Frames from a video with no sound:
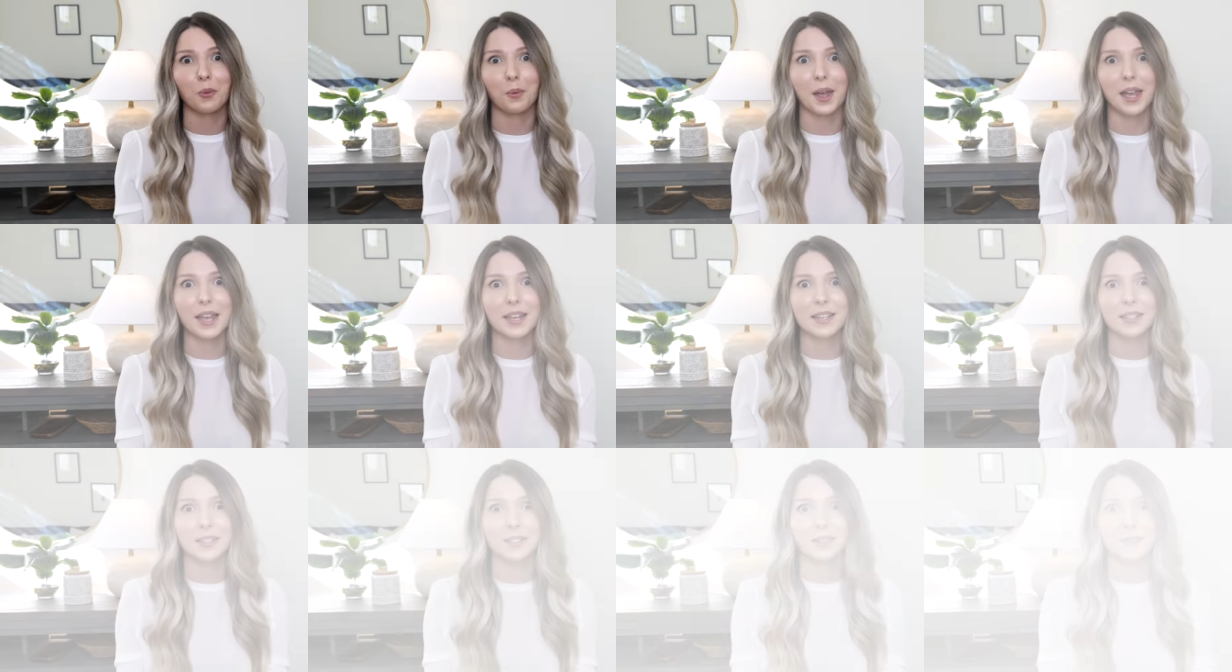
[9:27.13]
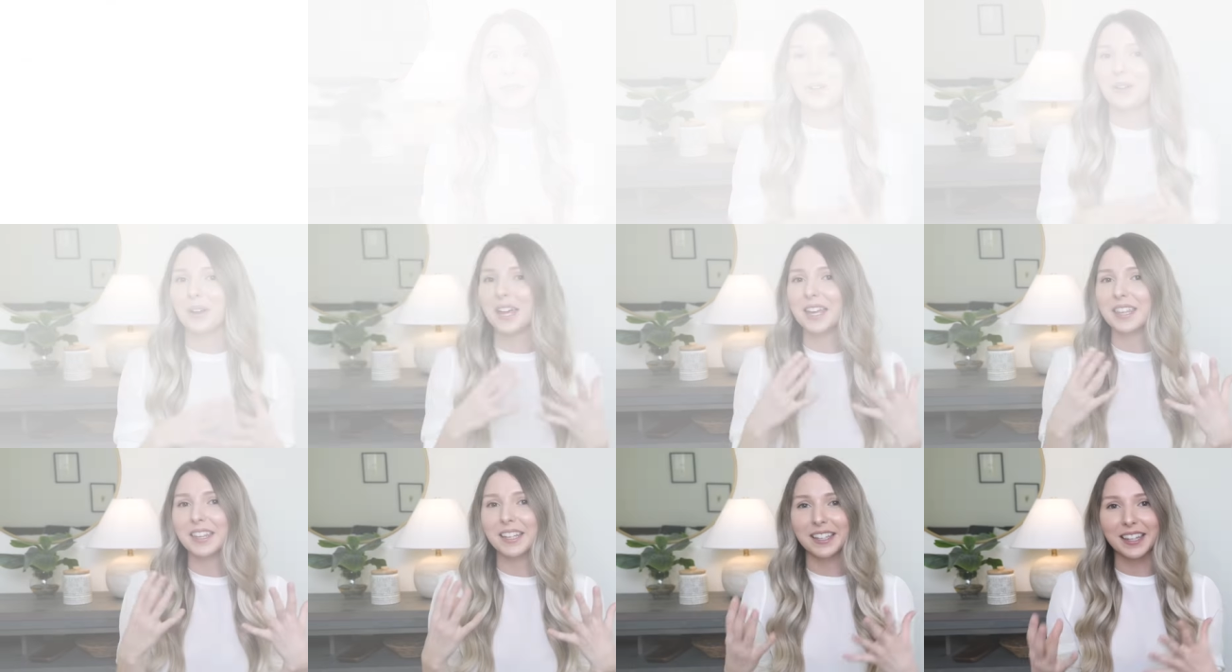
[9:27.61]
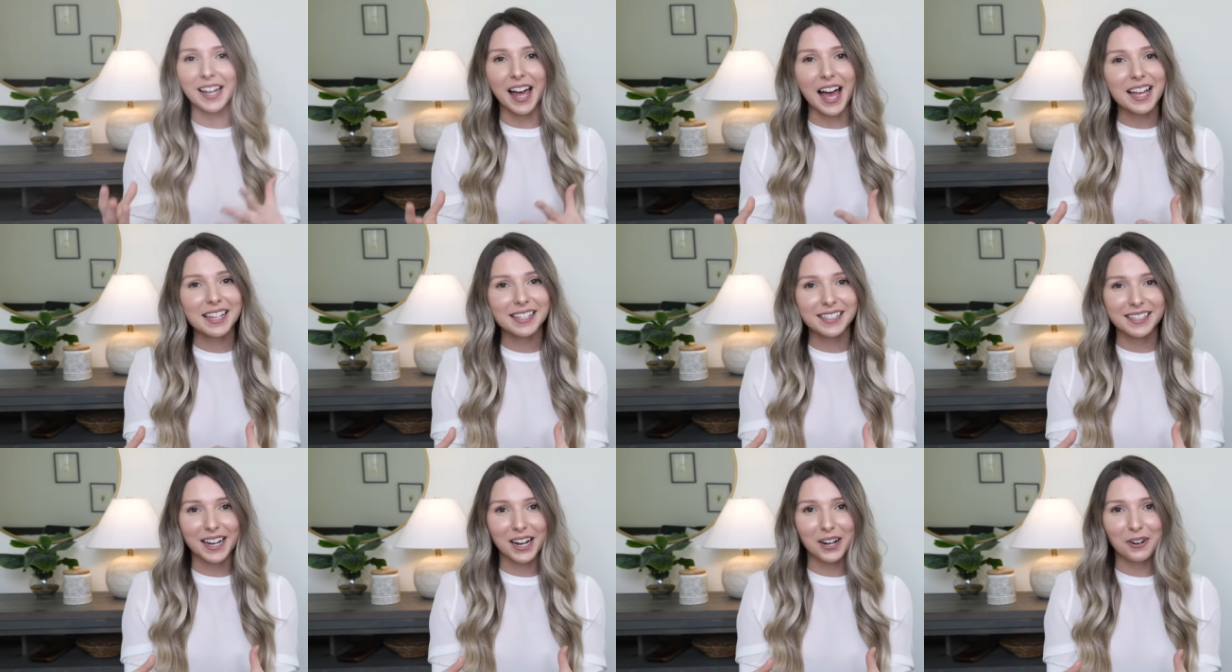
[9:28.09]
ways. Okay, and the
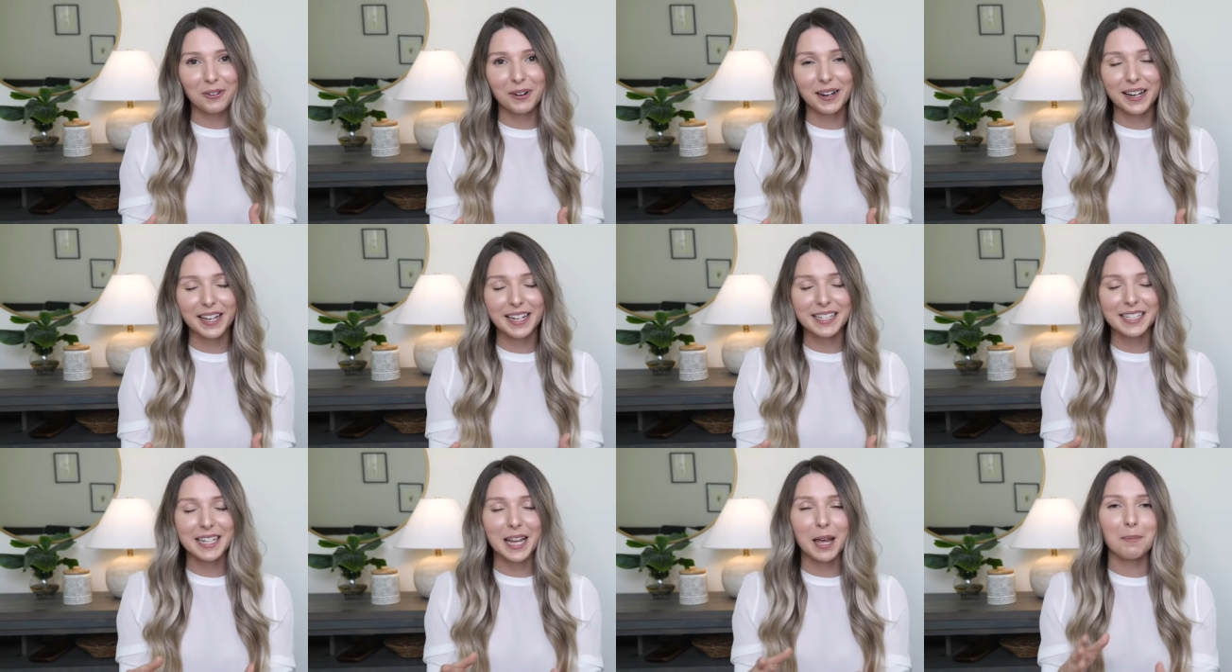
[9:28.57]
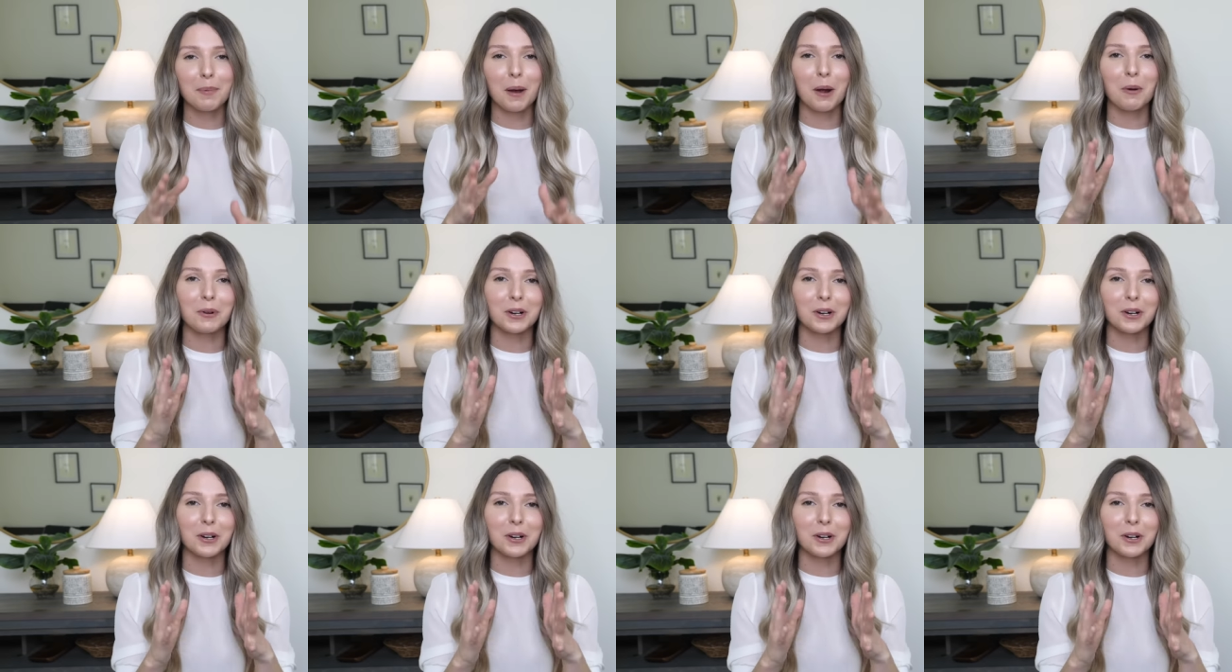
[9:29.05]
last decorating tip I